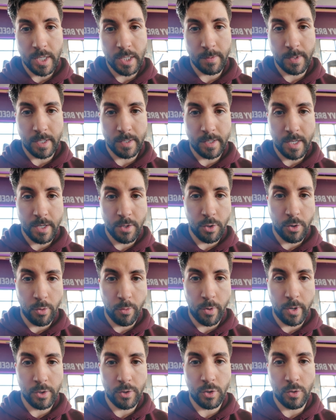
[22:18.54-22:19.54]
because then you're
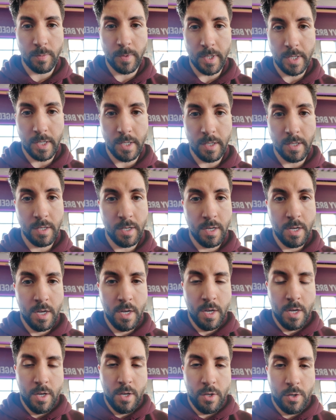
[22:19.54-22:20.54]
going to be
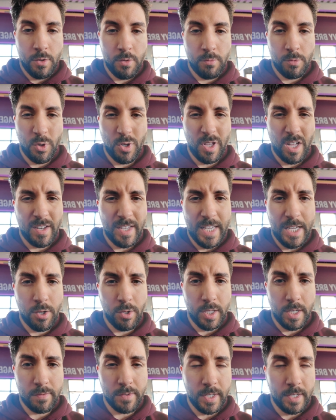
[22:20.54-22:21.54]
doing a lot of ego
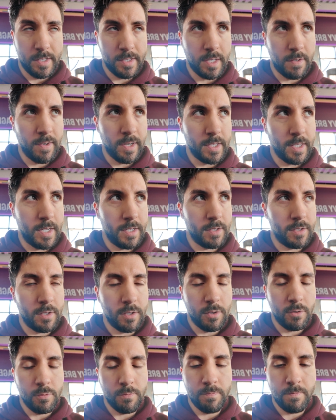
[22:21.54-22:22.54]
lifting and stuff like that.
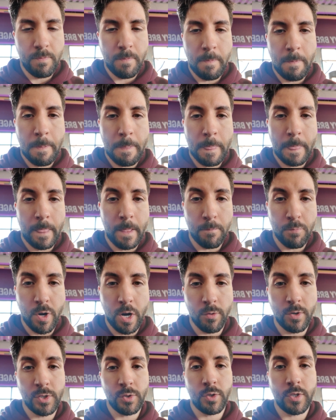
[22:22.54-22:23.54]
So
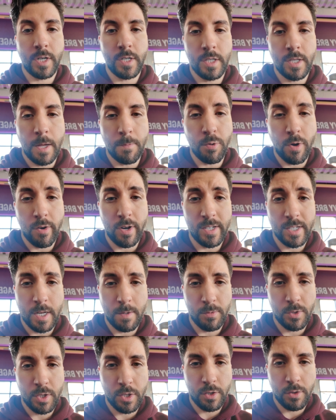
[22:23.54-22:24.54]
let progress
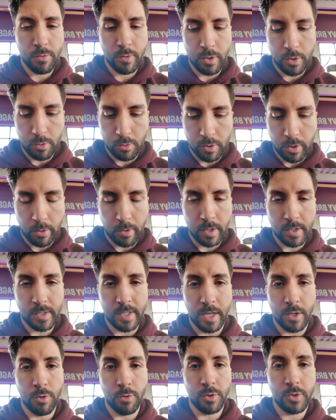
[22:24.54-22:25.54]
come to you, and you'll notice
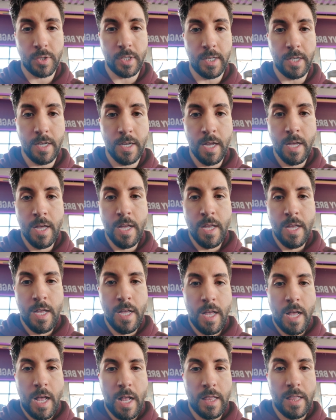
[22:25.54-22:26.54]
that you'll see
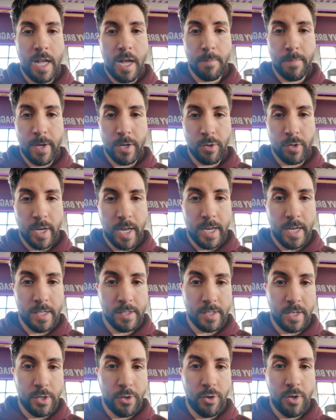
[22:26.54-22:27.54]
a lot better
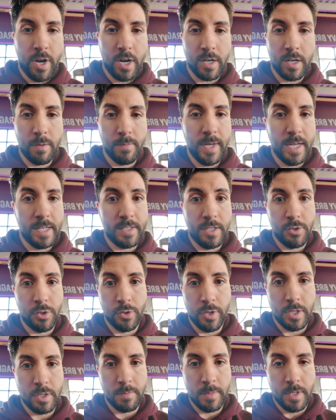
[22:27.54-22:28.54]
gains, and you're not going to be as
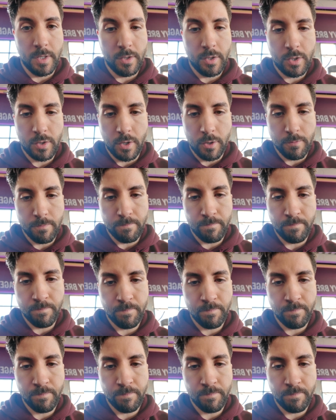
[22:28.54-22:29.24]
injured as much. So.